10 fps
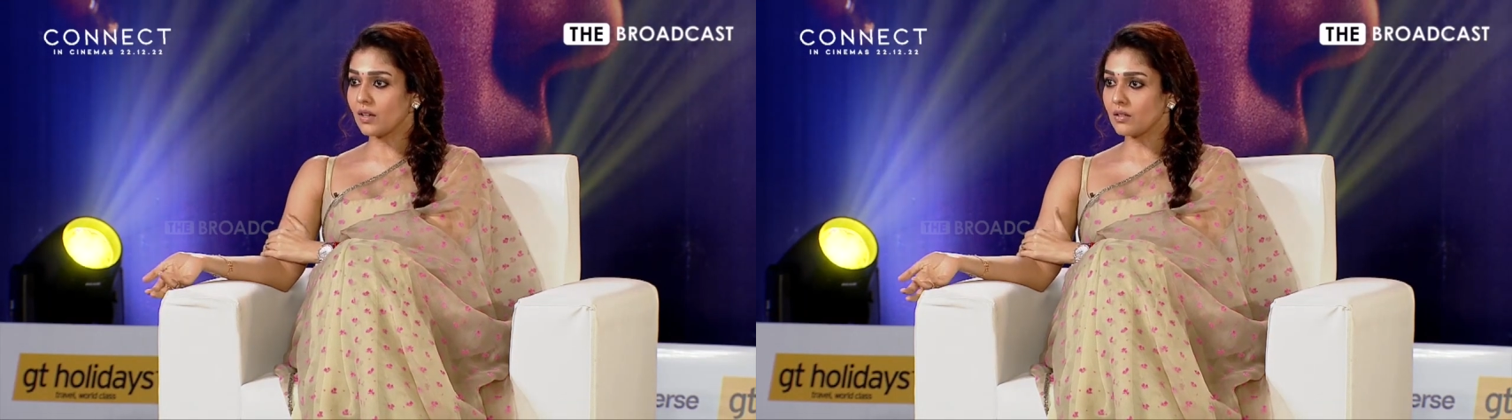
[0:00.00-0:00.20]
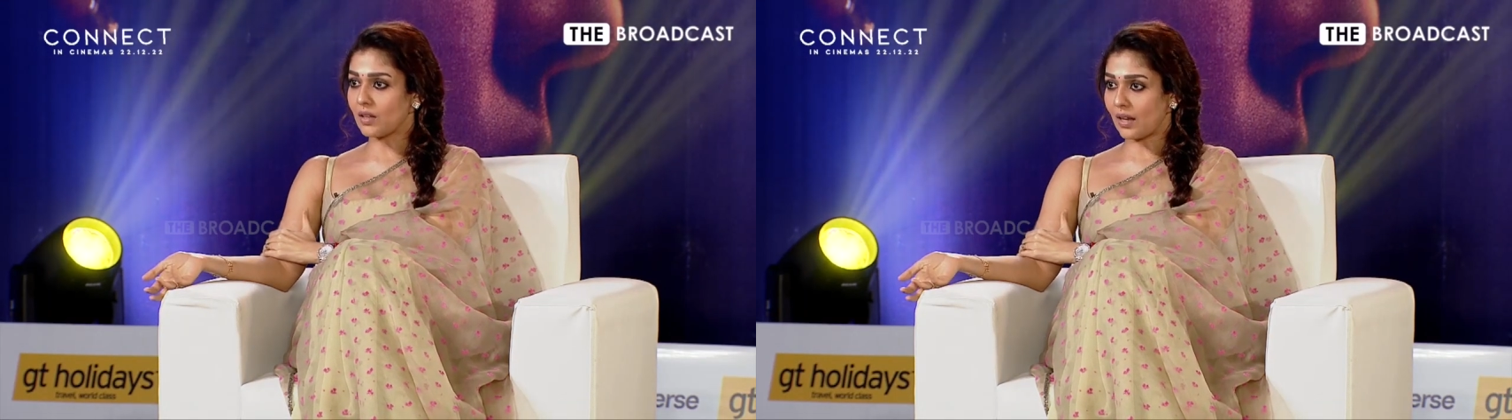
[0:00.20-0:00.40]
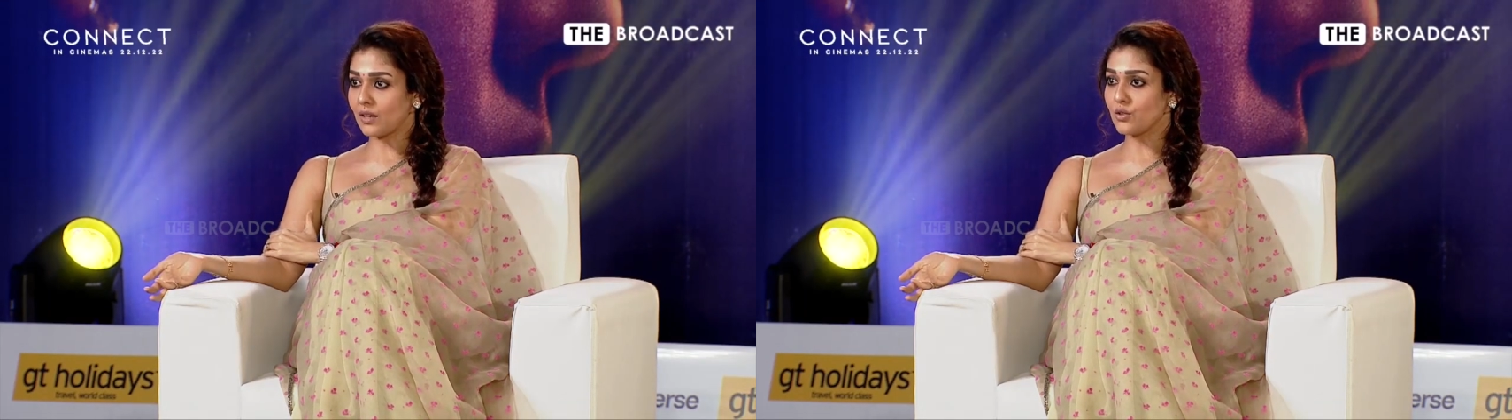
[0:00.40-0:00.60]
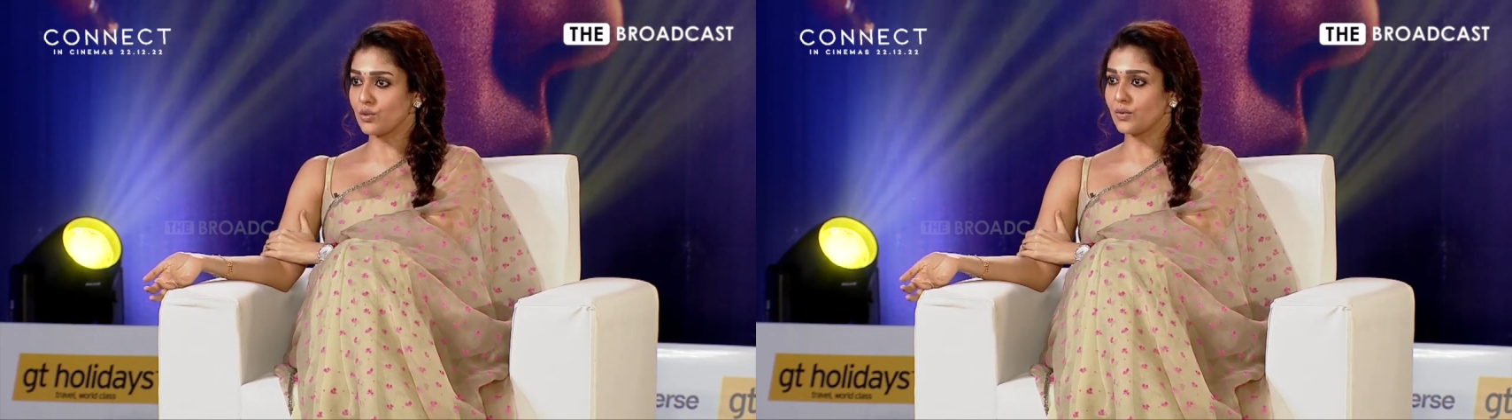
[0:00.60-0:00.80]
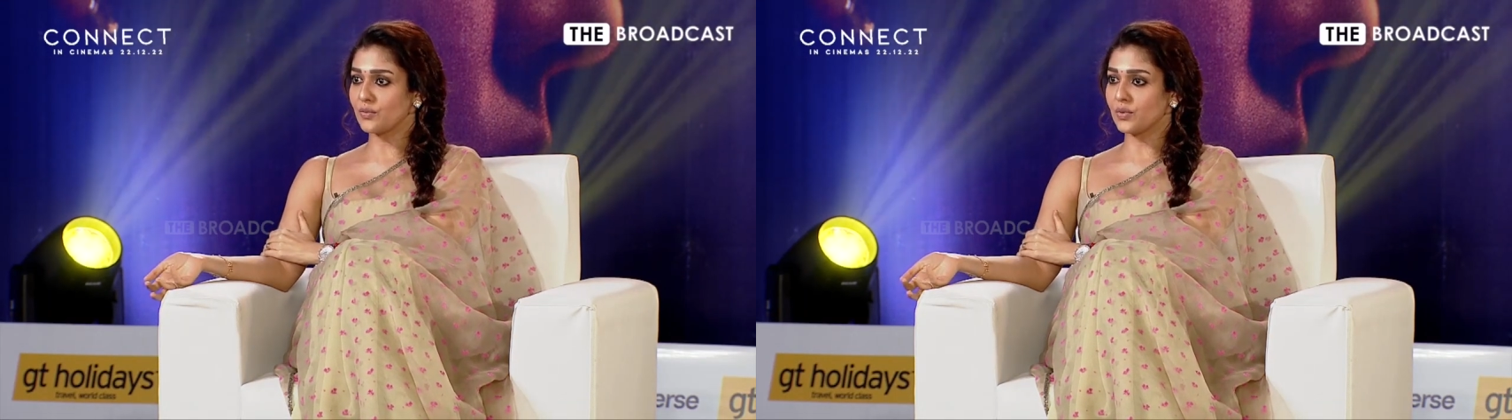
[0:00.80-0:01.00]

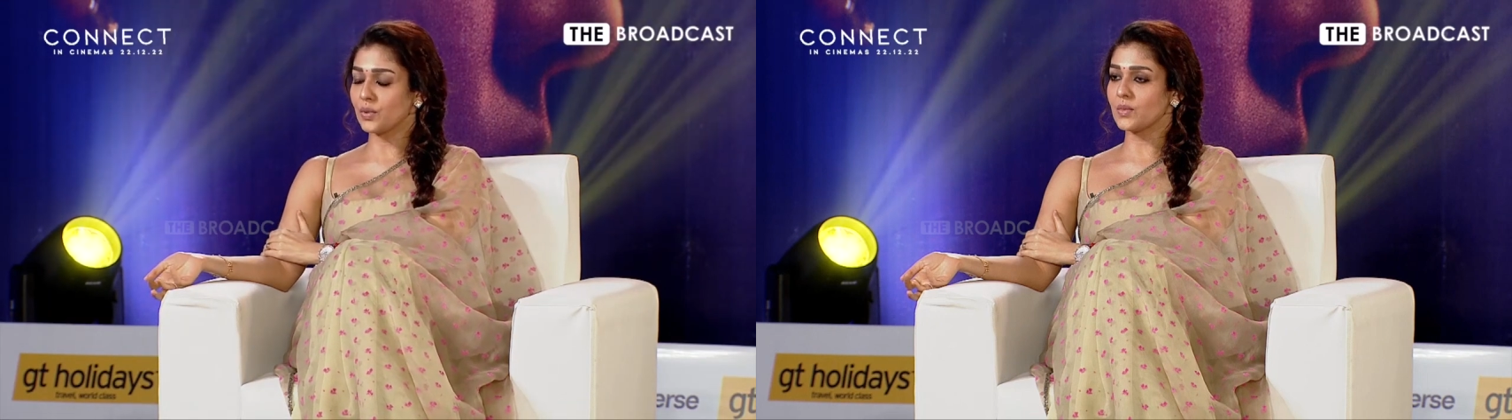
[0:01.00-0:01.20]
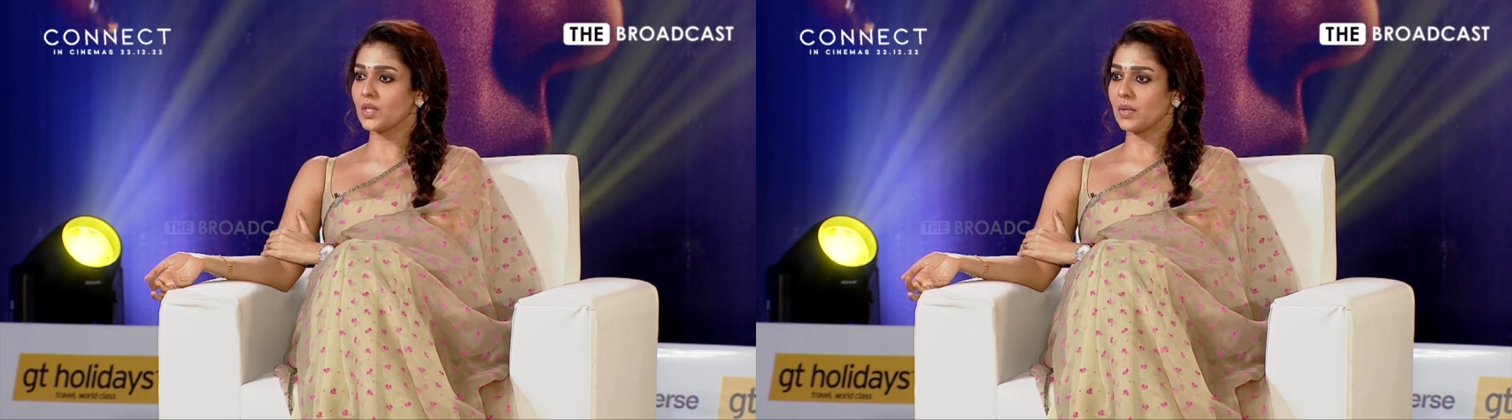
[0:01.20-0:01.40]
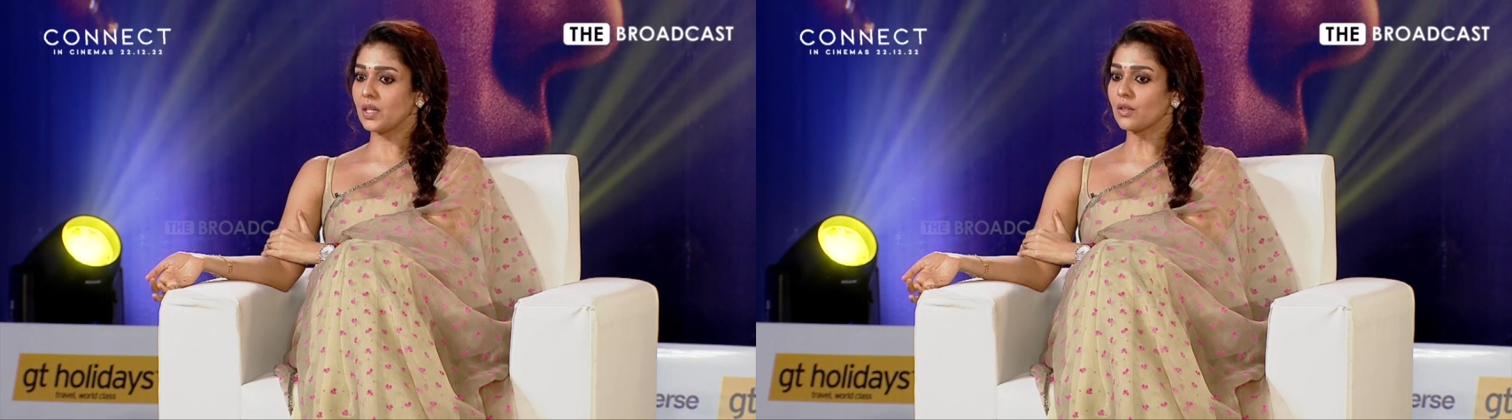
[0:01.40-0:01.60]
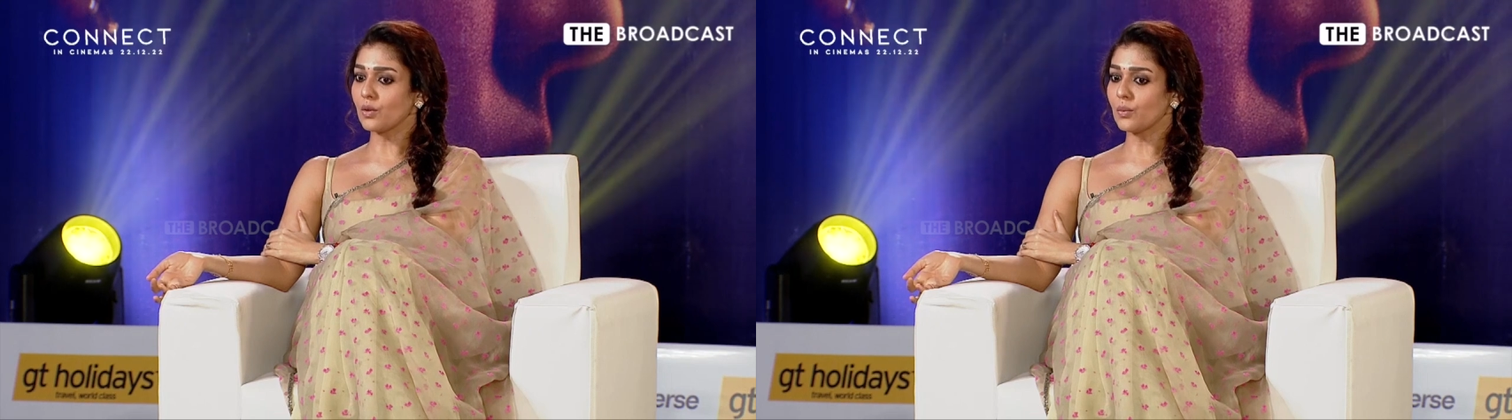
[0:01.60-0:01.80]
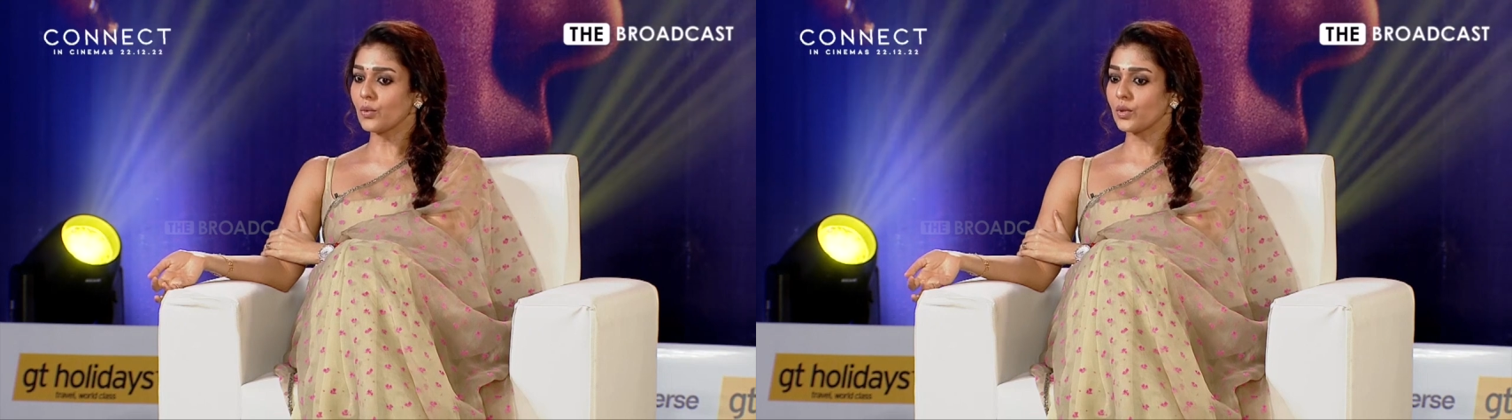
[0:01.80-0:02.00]
character driven films
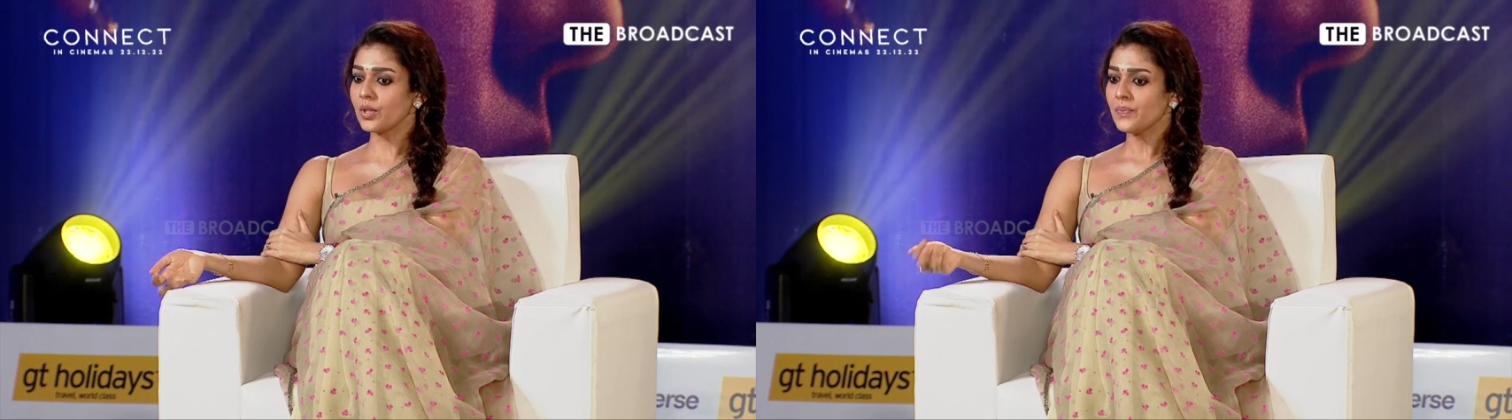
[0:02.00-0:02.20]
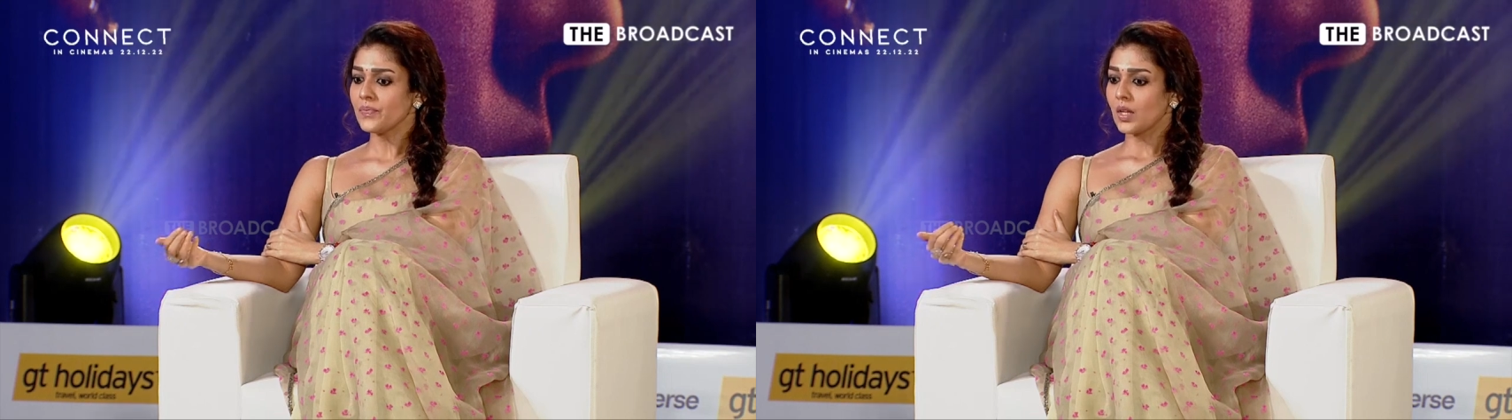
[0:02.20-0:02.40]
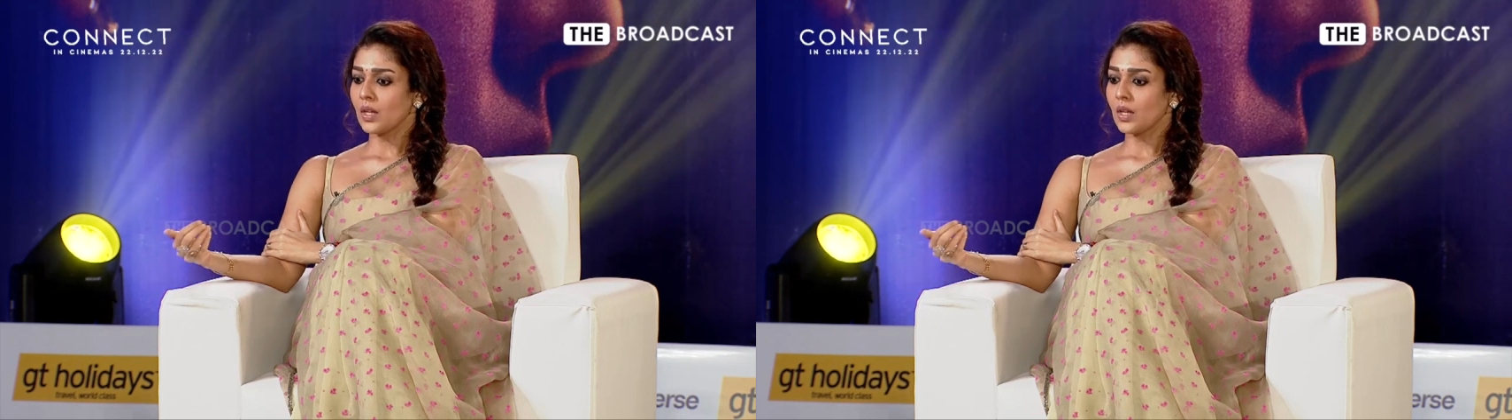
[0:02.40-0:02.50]
appdin irukumbodhu